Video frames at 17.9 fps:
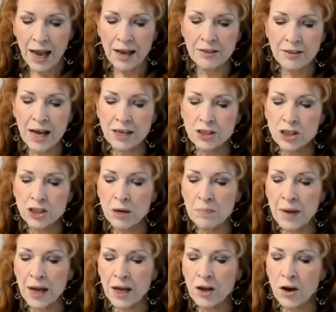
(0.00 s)
And thou
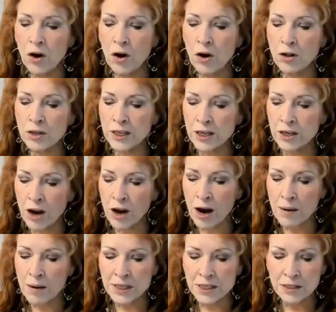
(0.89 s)
shalt make holy
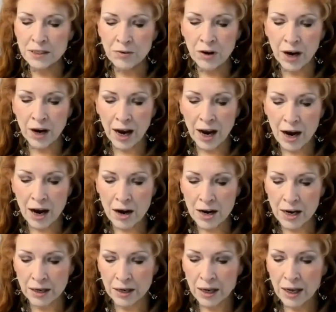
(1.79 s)
garments for
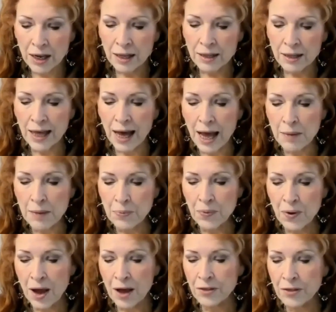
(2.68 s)
Aaron, thy
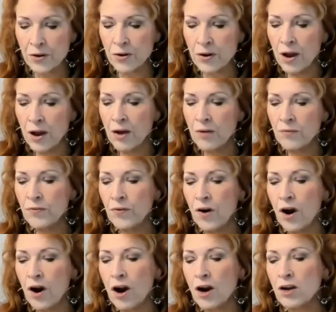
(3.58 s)
brother,
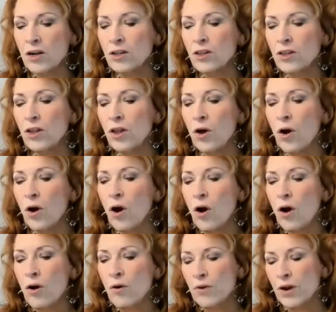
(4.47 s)
for
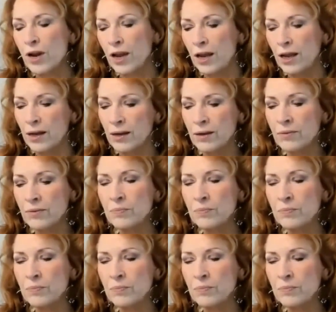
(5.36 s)
glory.